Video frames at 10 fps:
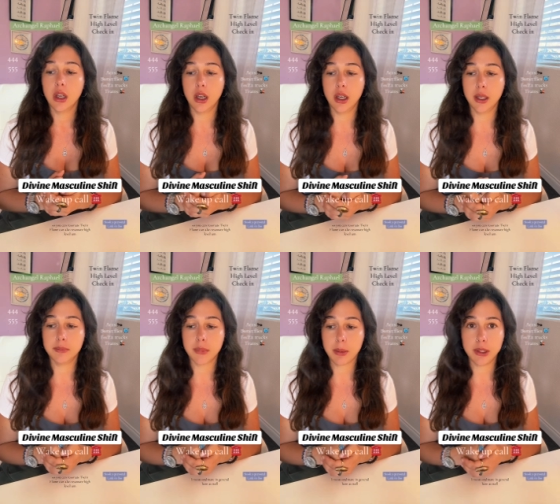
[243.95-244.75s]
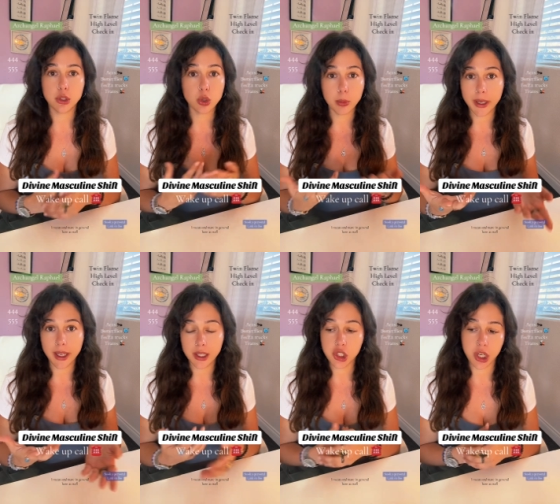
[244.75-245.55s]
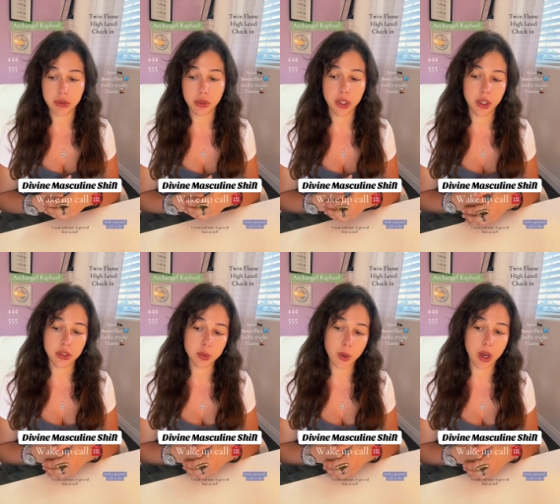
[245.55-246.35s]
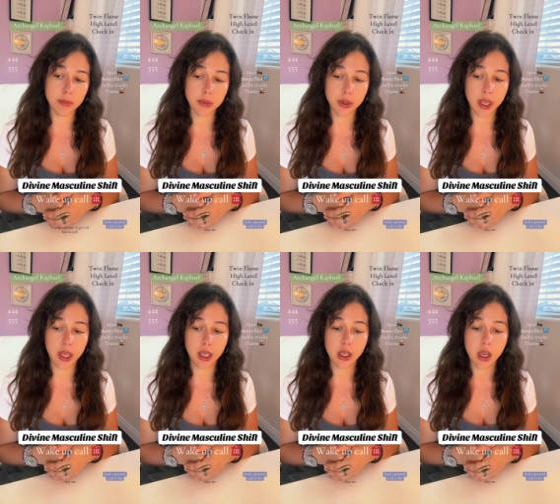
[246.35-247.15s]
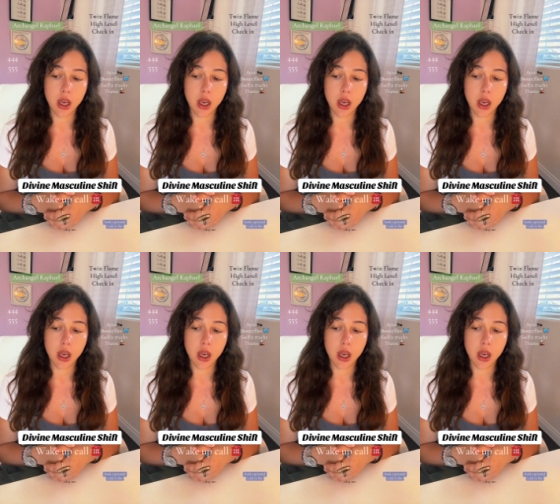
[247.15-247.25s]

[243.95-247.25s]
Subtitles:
soulmate in general here as well, okay?